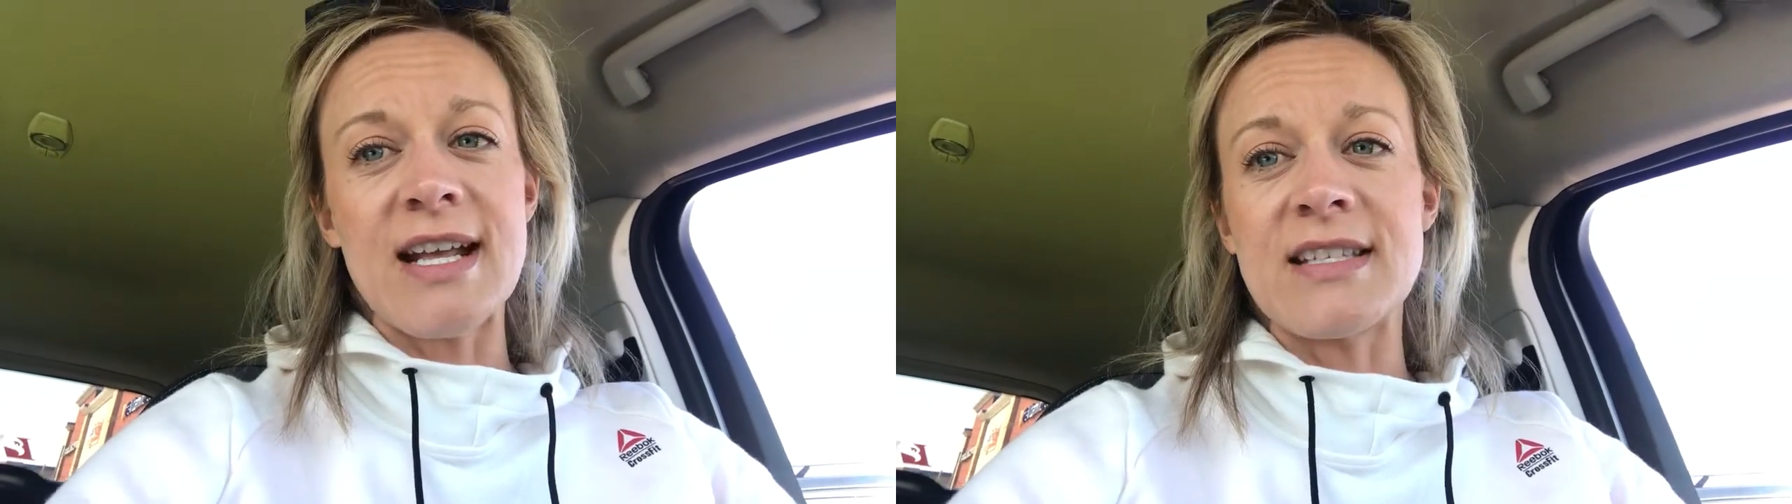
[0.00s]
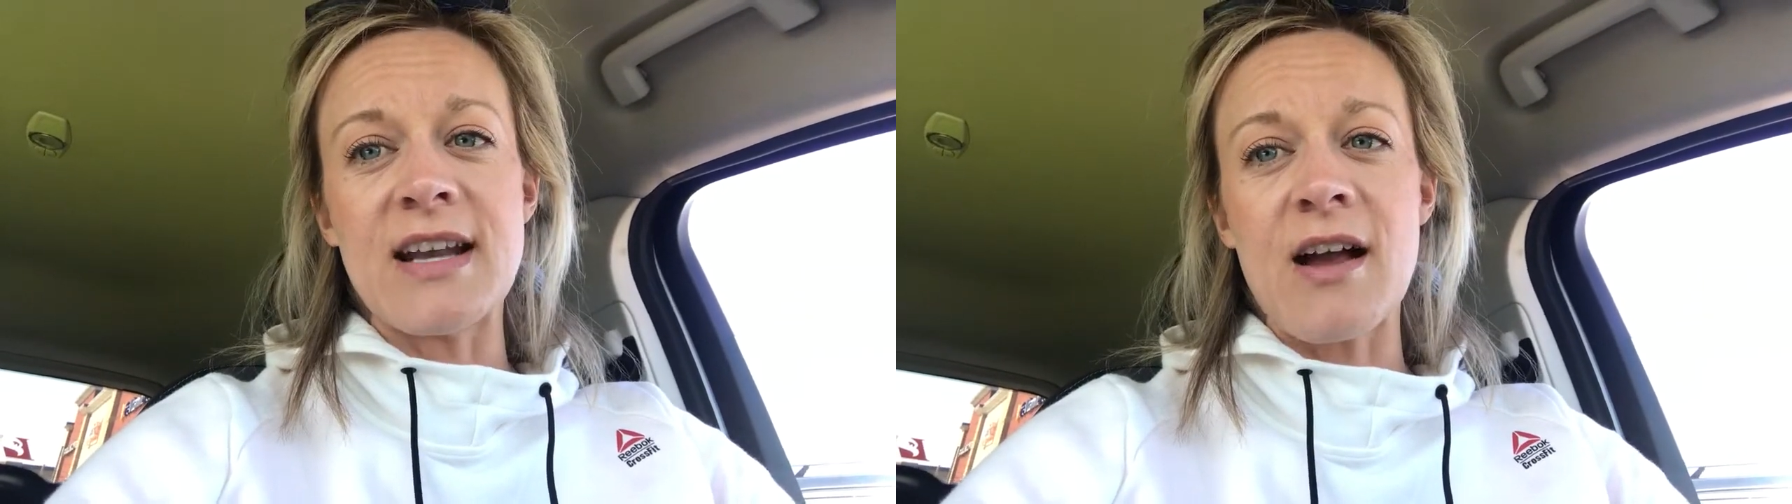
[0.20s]

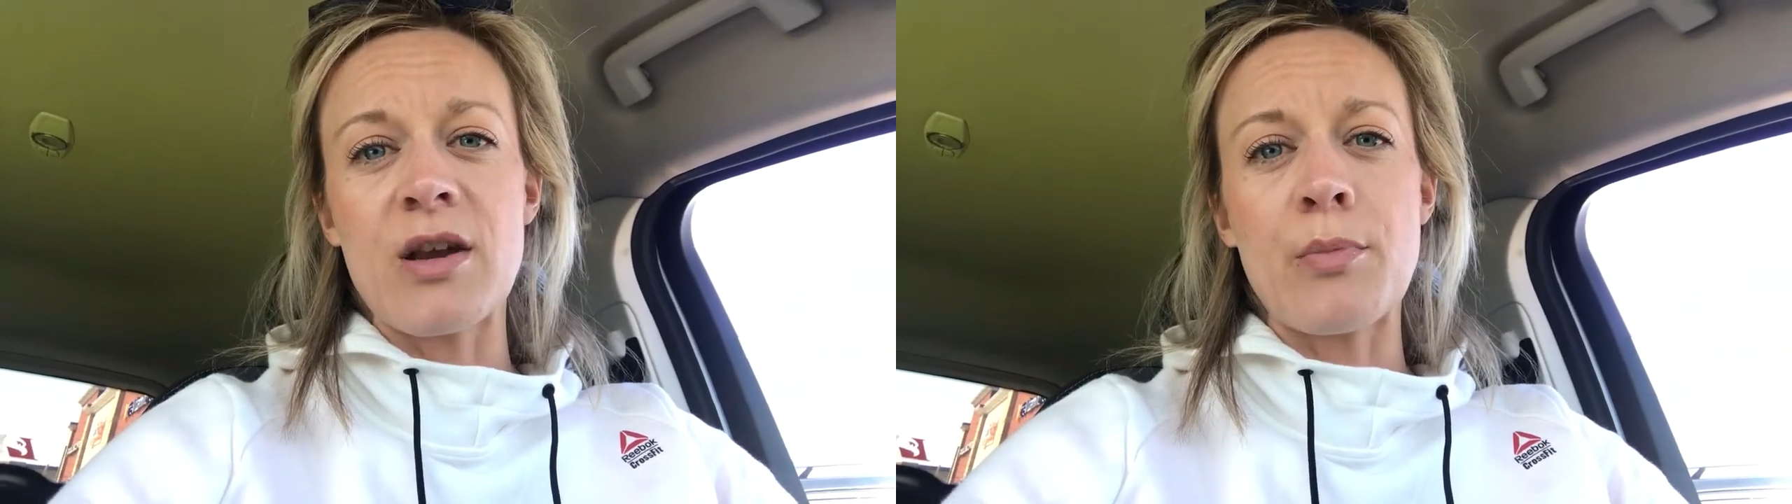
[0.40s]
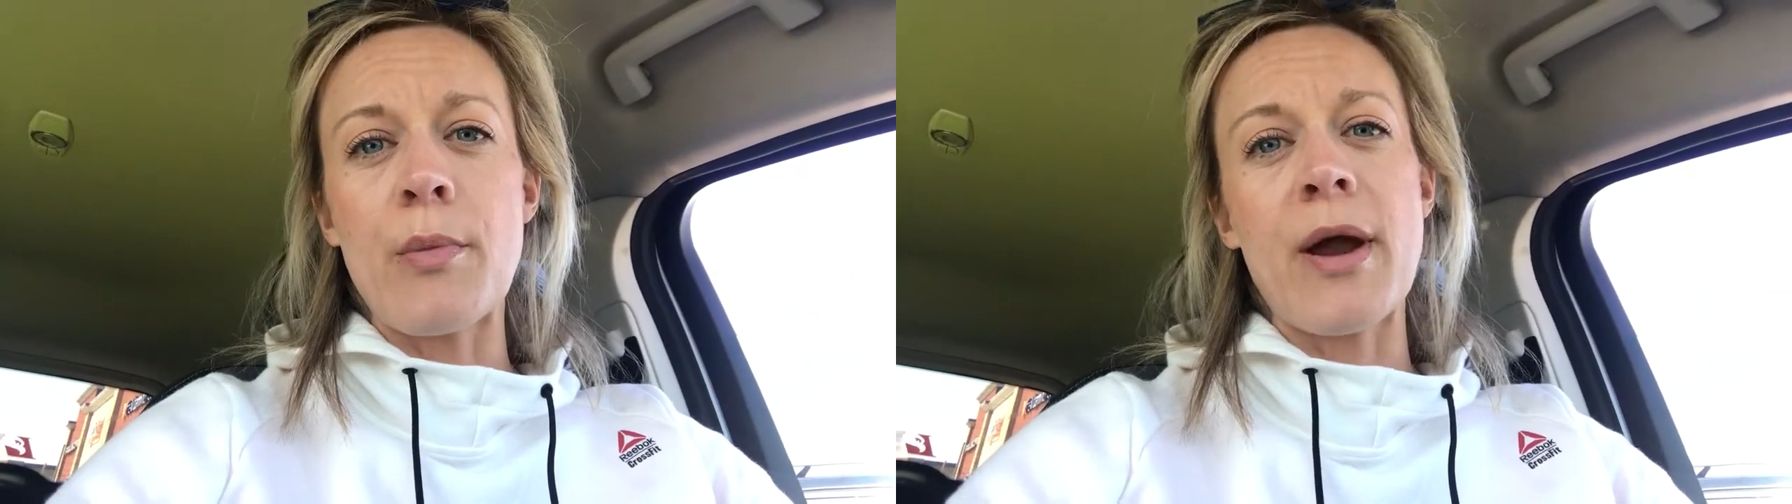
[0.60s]
It's not
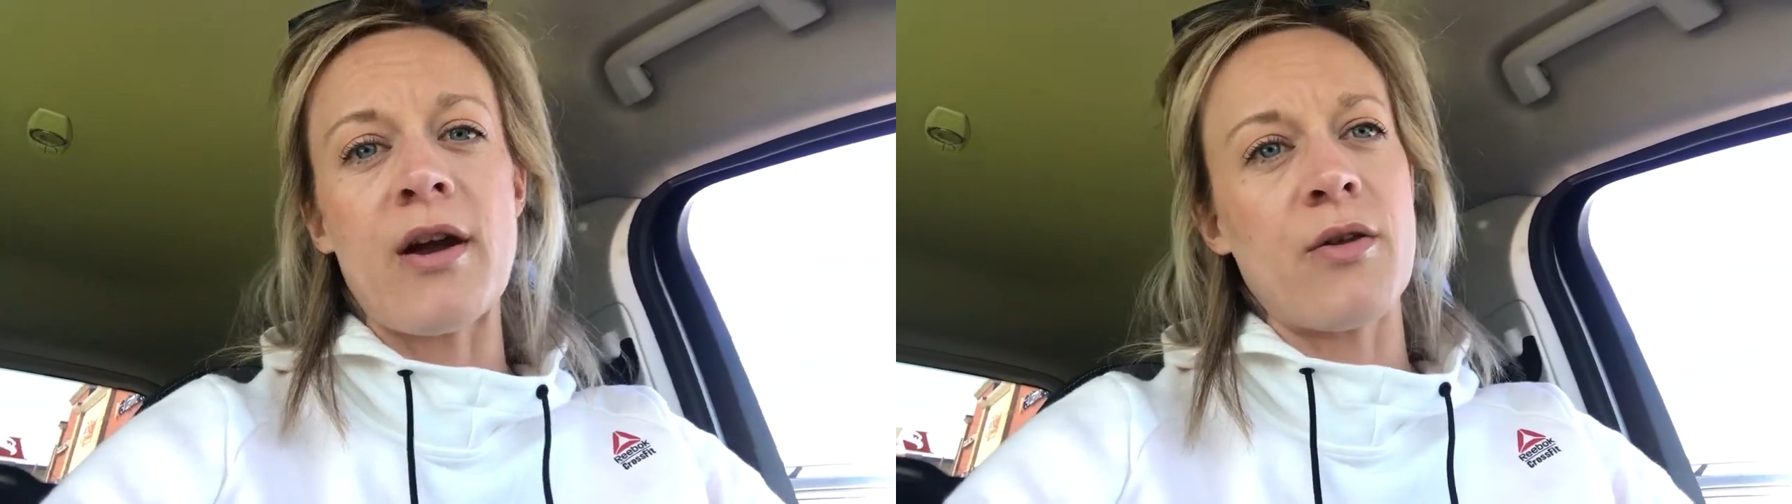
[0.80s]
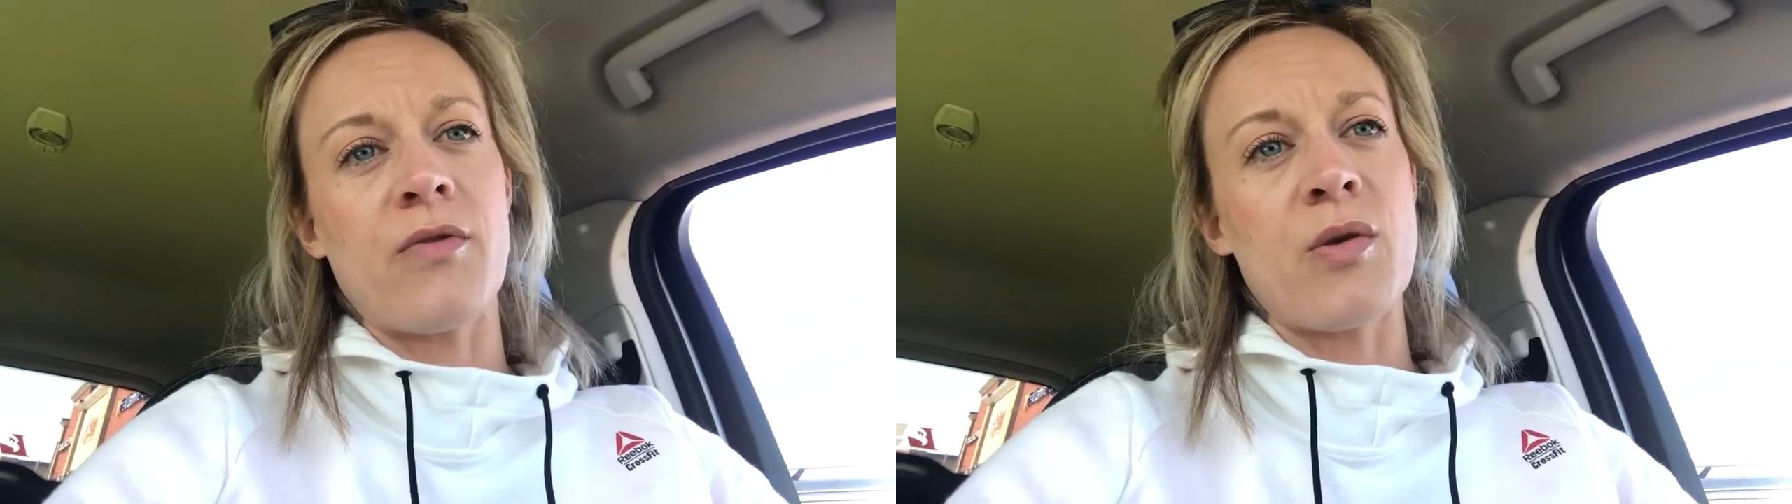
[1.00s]
going to
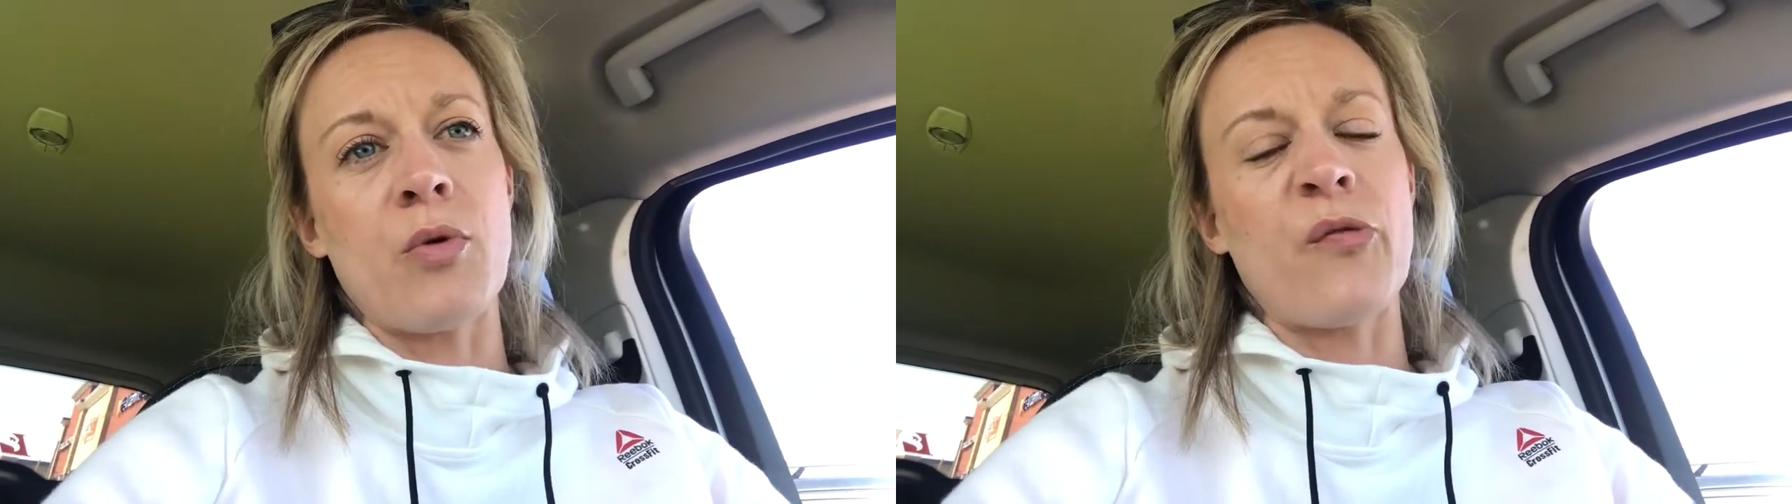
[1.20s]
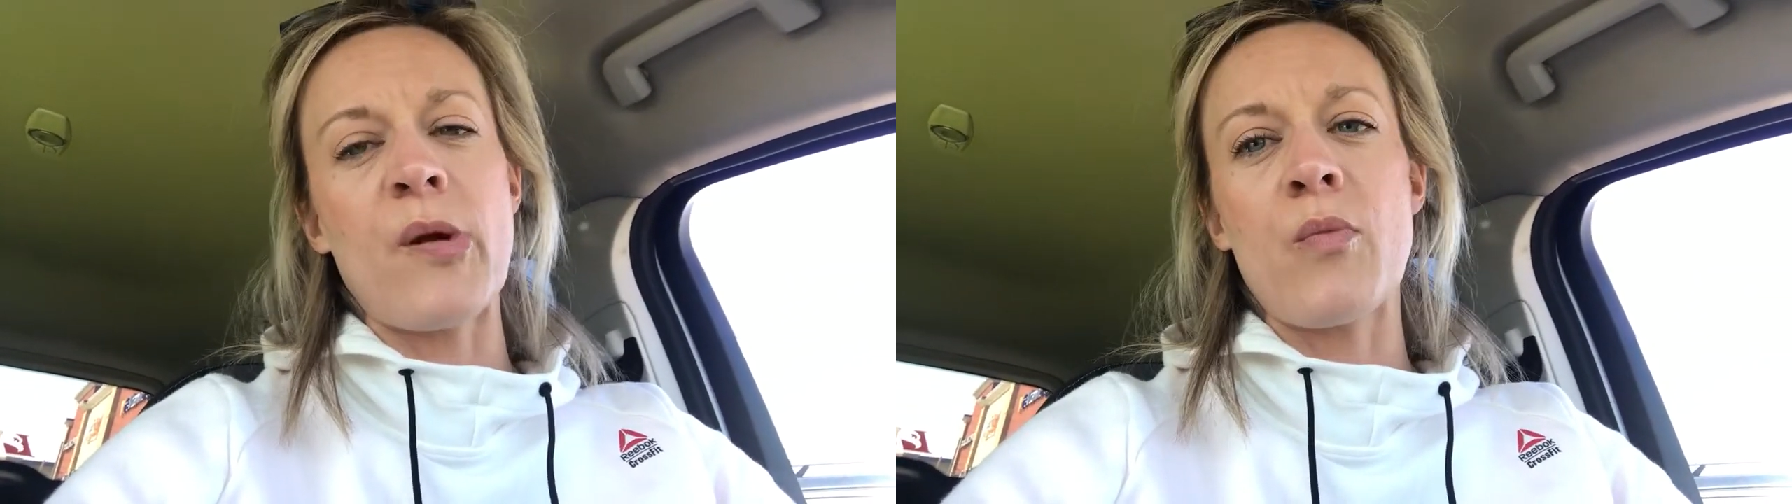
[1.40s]
prepare you for the
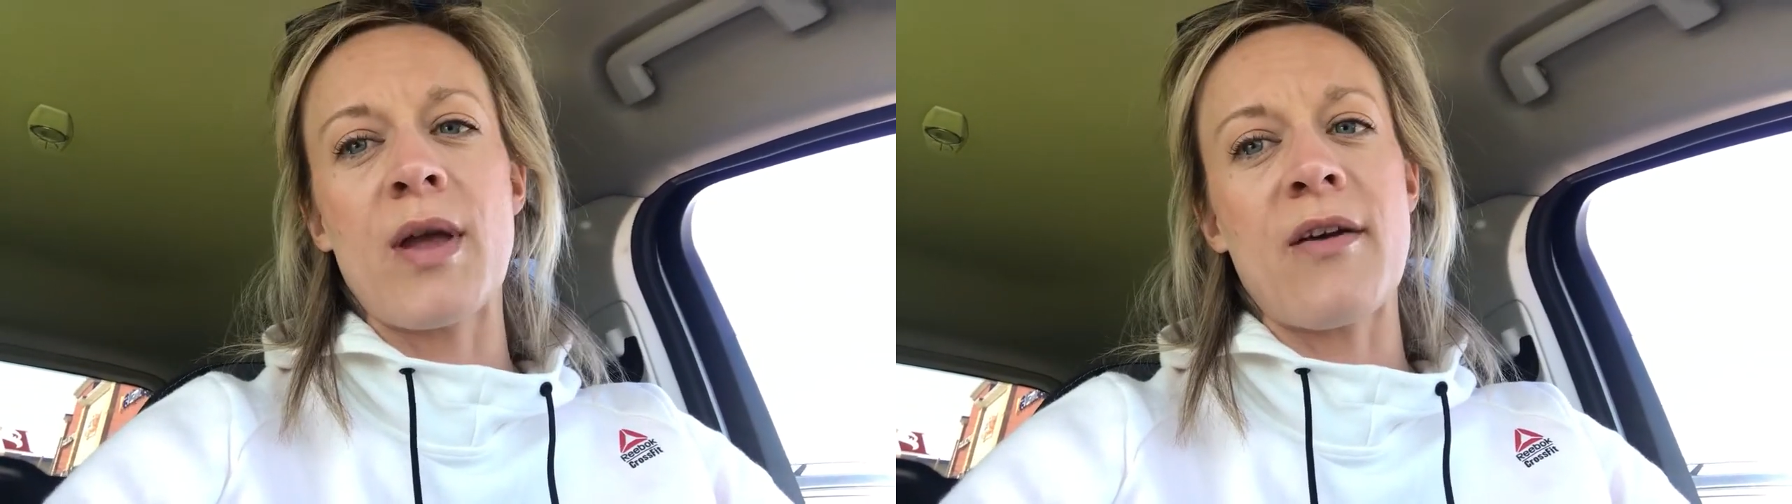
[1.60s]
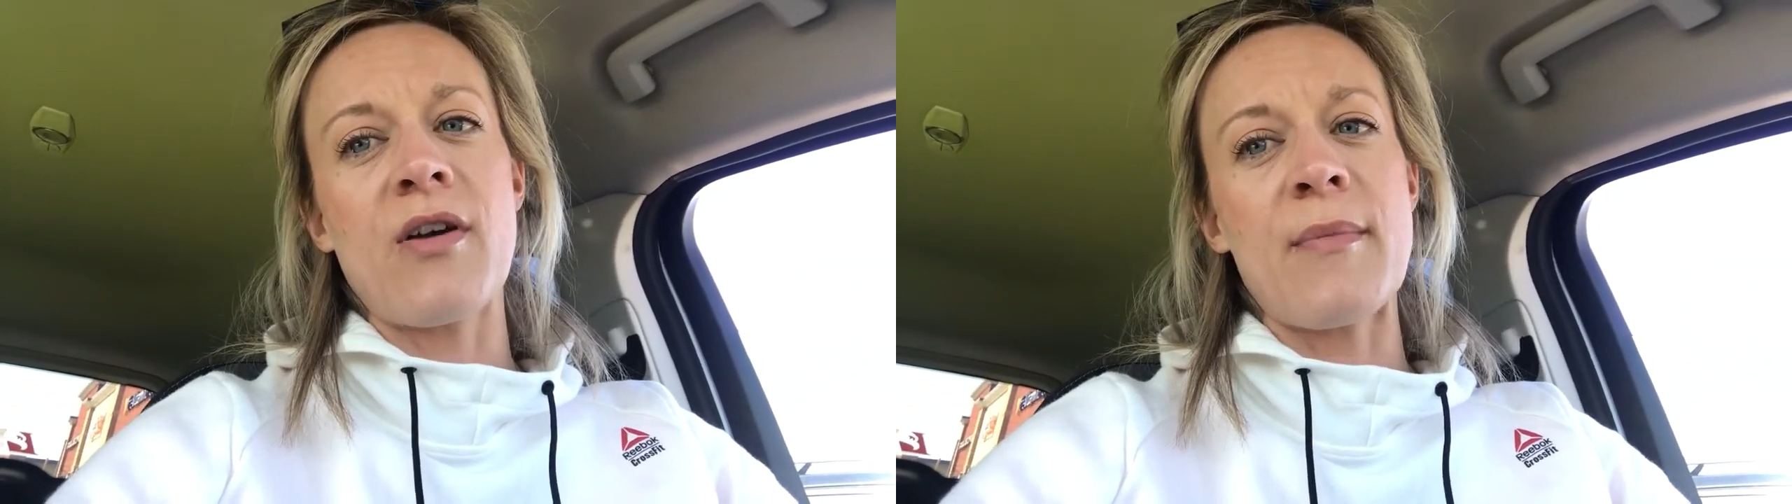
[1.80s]
movement we have